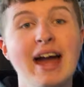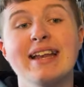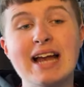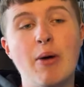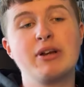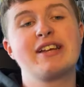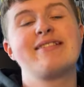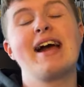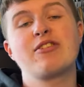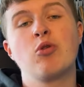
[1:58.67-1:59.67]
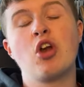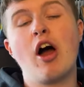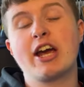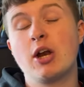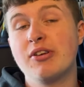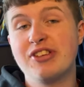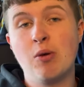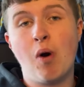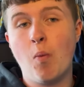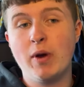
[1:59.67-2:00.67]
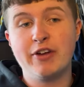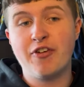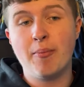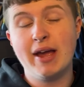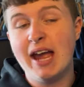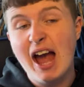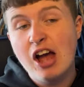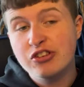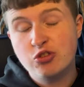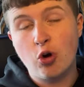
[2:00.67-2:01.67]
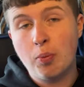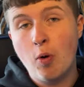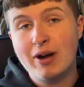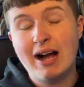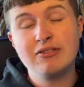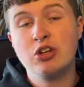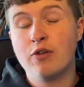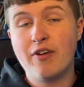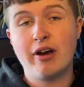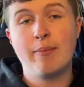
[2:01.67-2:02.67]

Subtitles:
Now, in this next one, I can only see one winner for me. Stockport County looked very